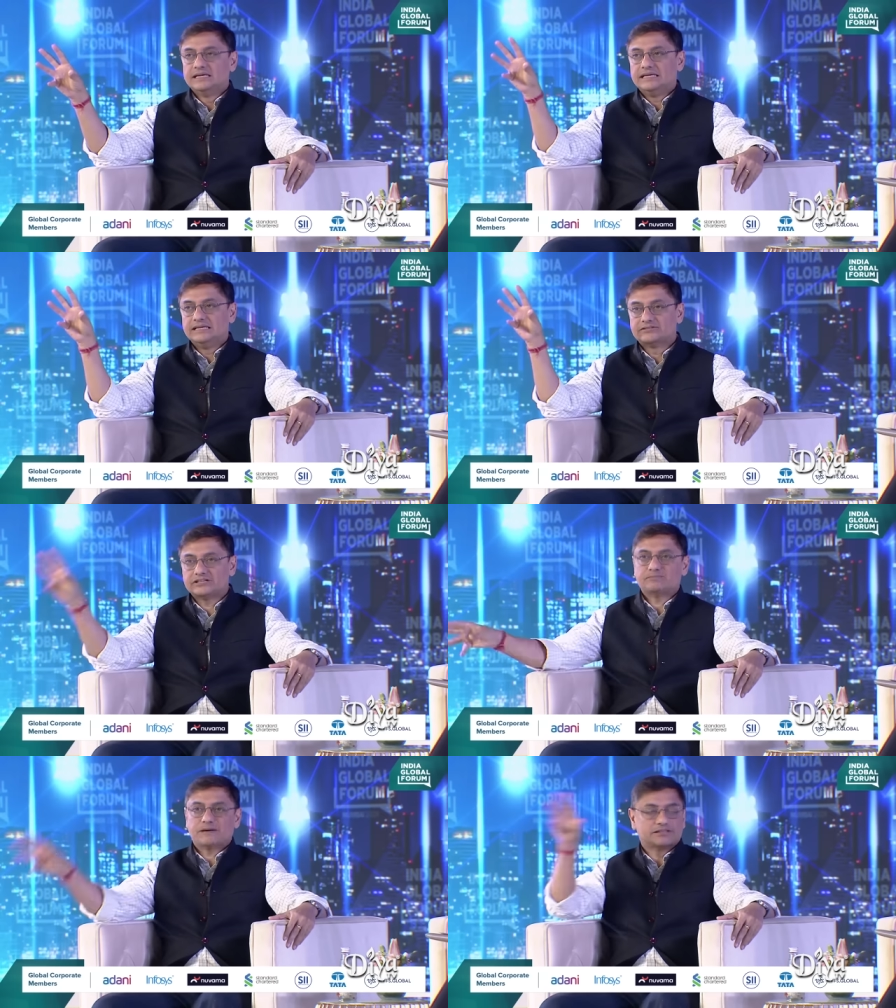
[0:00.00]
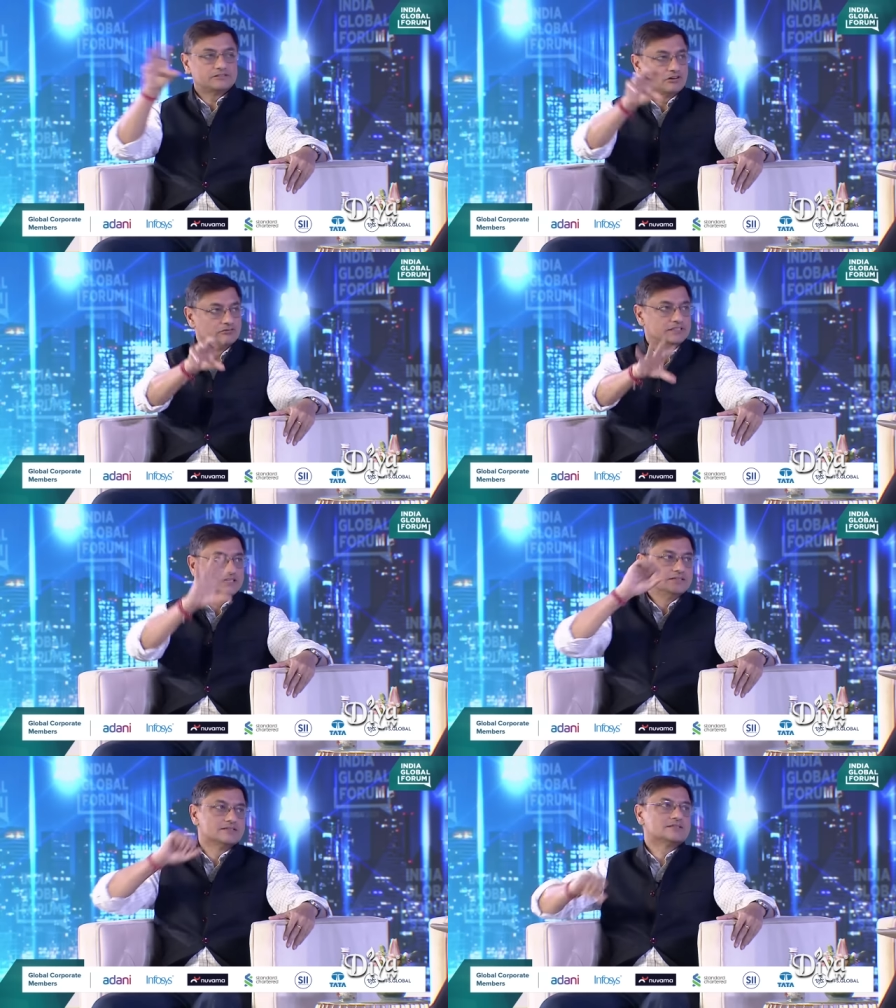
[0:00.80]
irrespective of
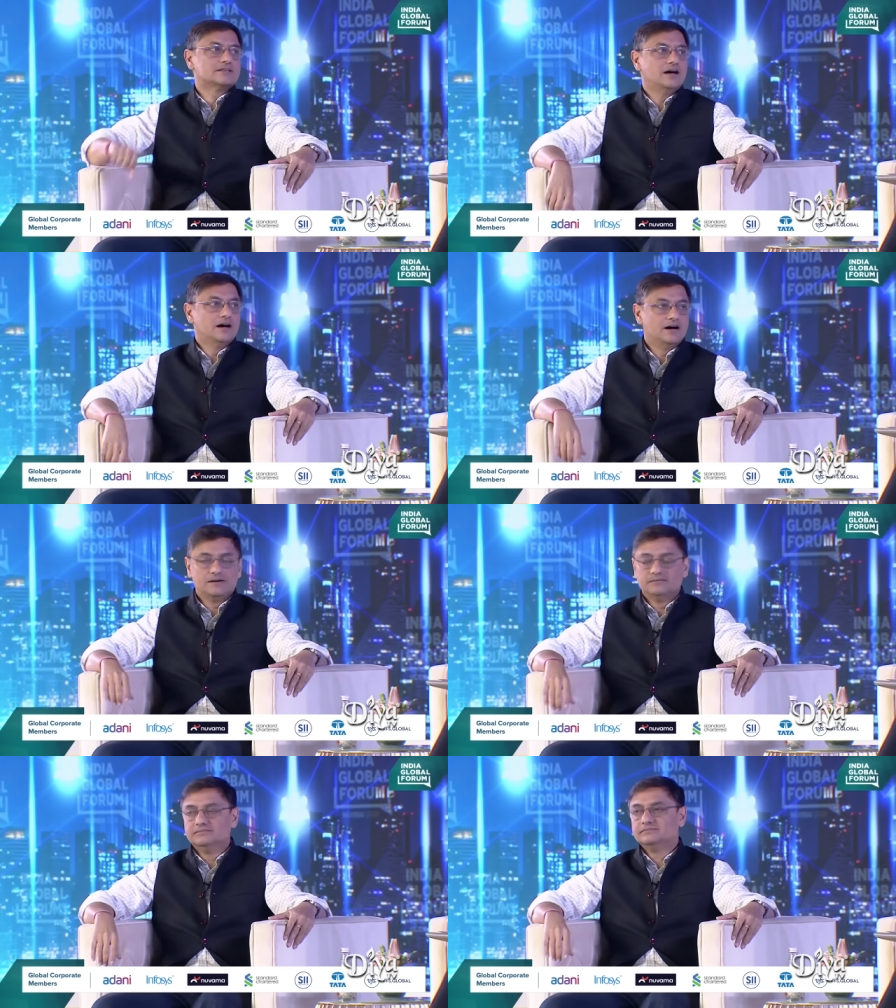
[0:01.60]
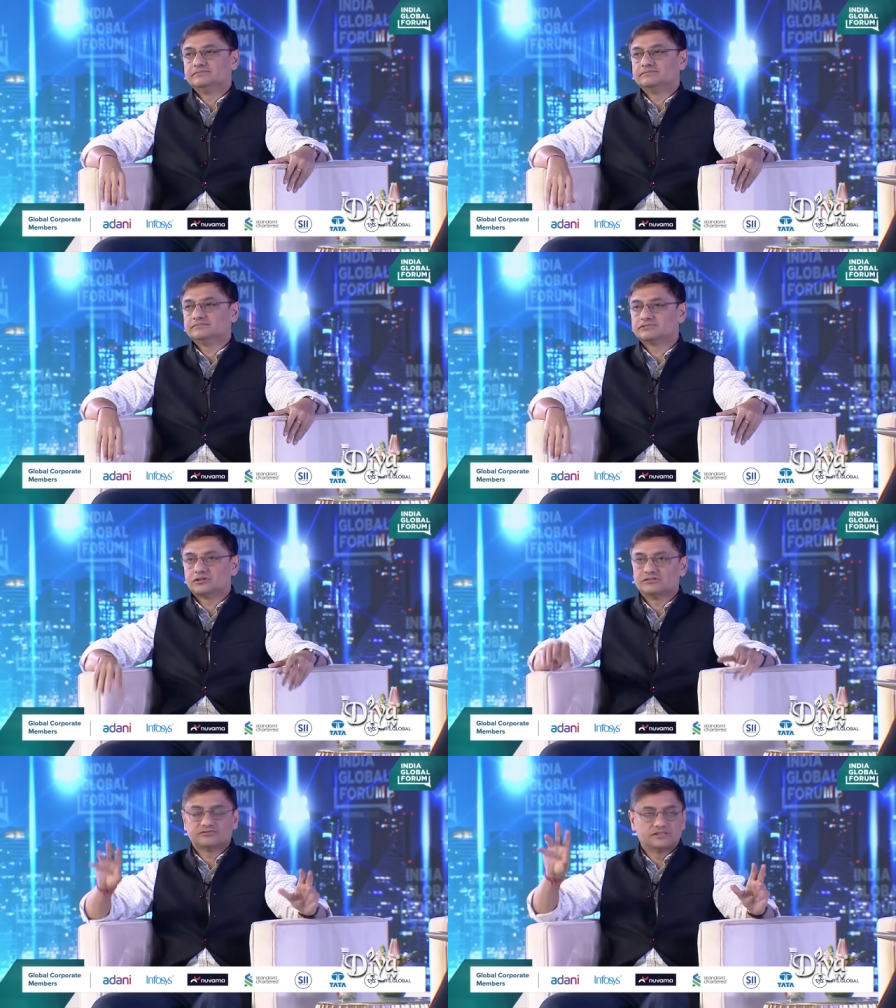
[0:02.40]
these
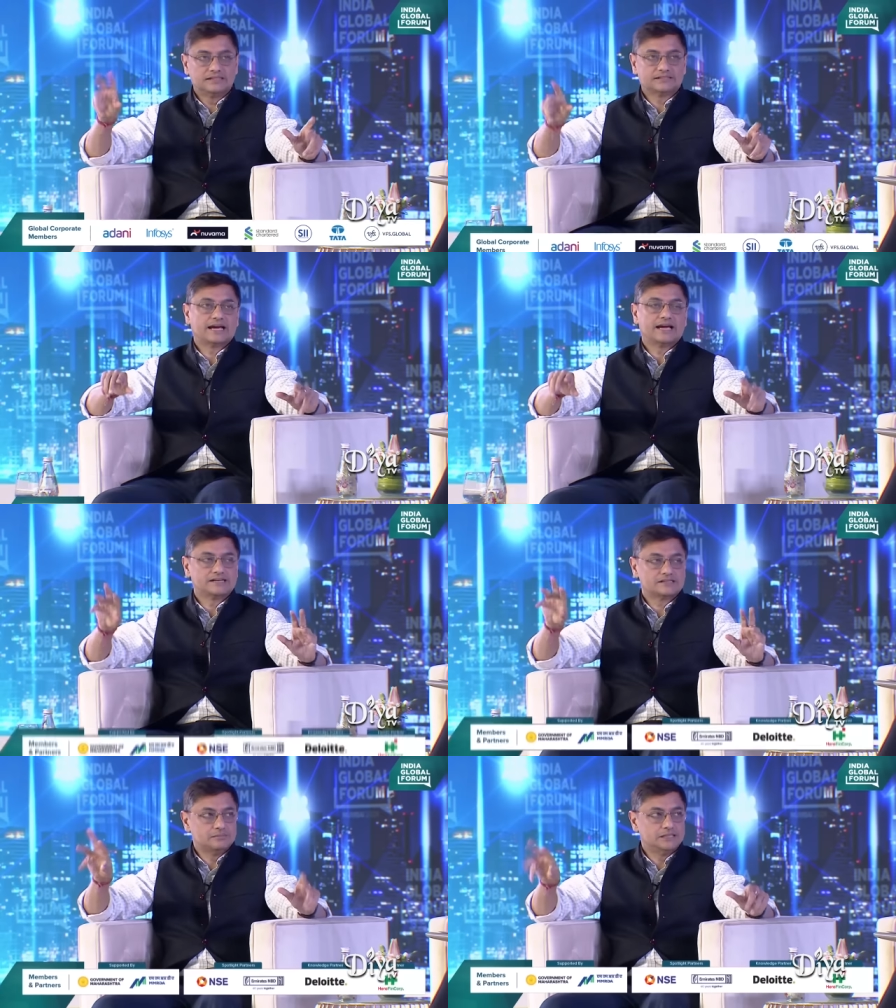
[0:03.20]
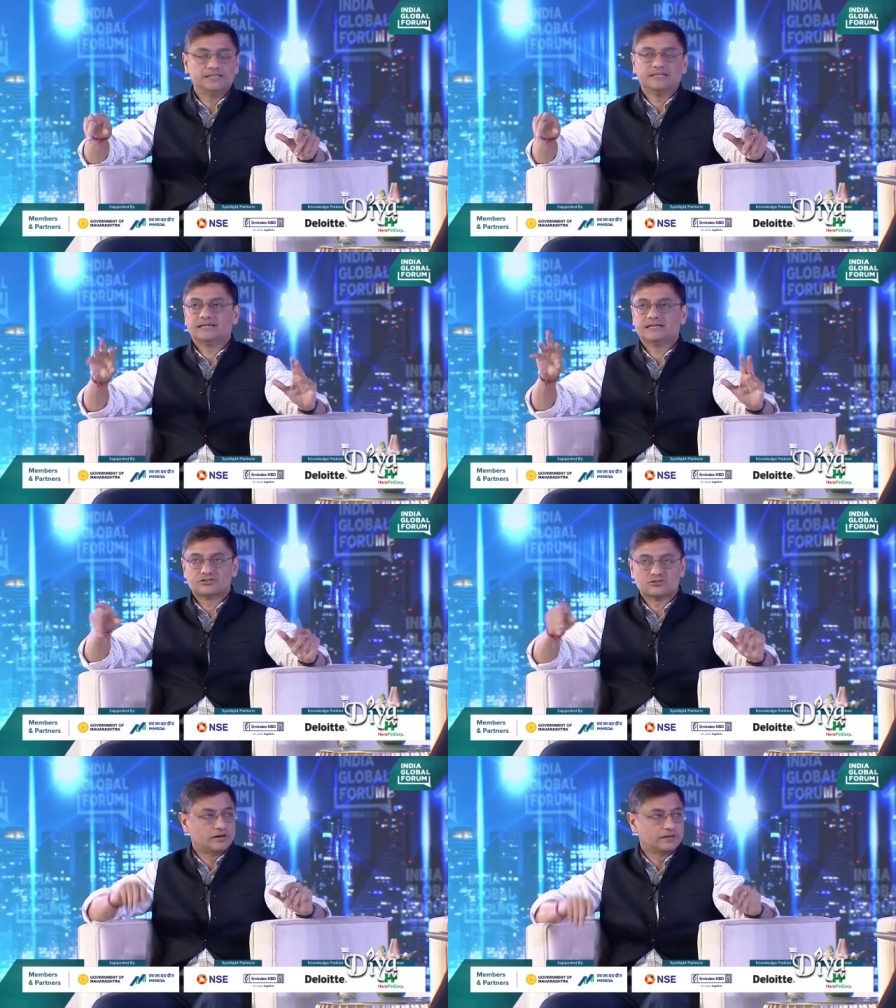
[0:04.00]
sort of think tanks, media, and
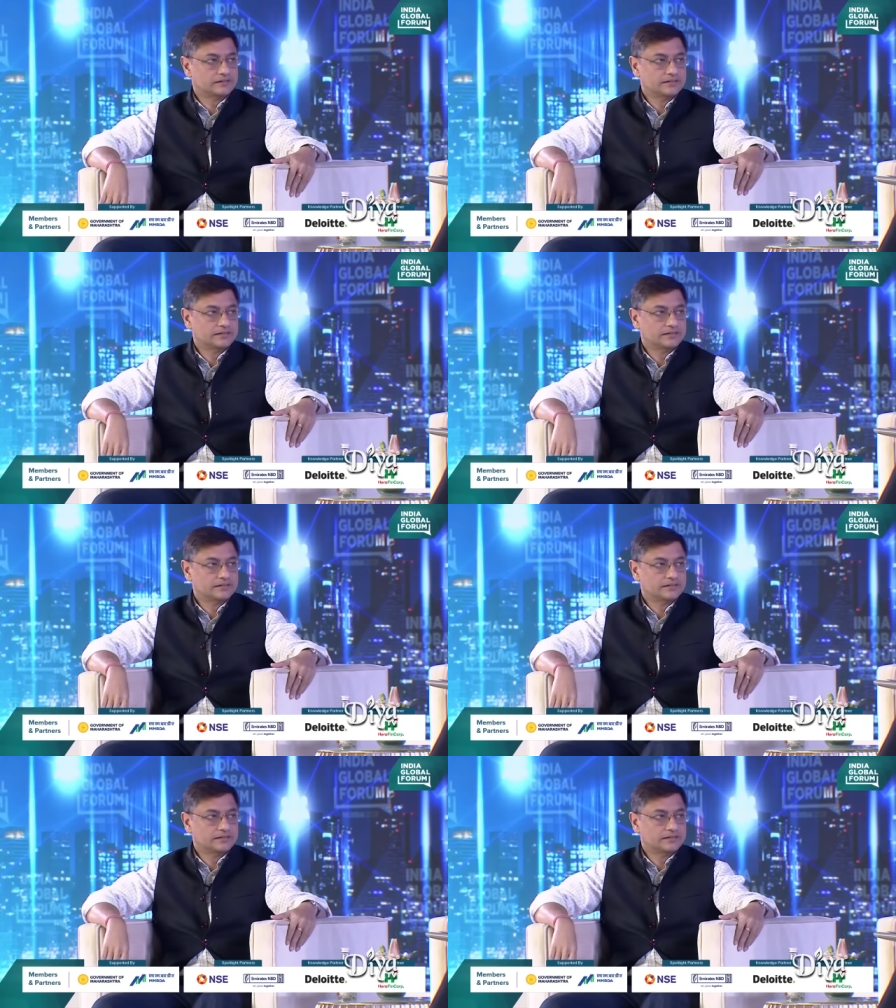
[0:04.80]
so on.